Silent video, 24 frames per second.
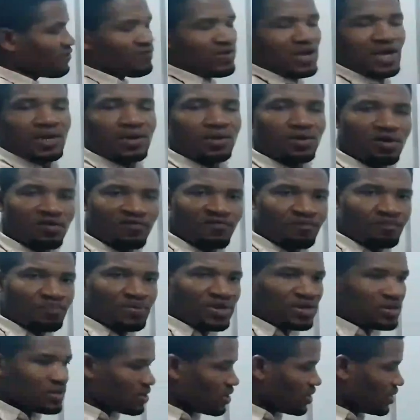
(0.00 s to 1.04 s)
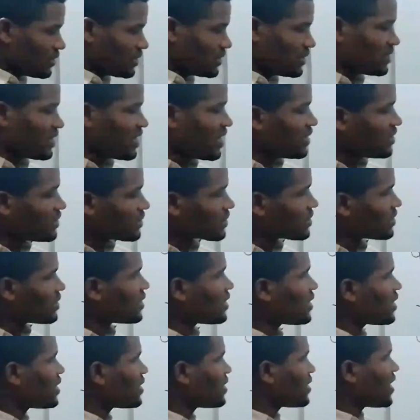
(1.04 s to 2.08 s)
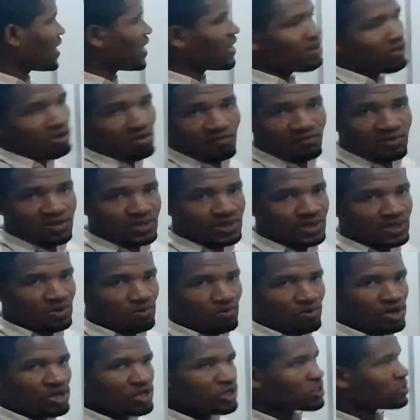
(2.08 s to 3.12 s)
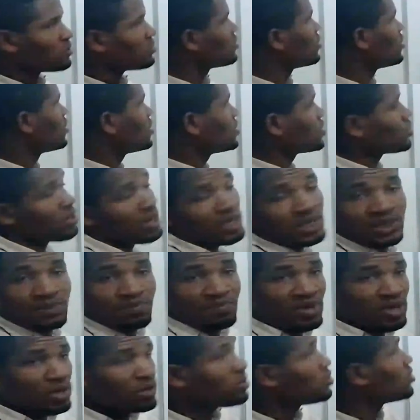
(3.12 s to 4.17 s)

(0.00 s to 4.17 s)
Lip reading: value of P as 30 in any of these equations. So let's make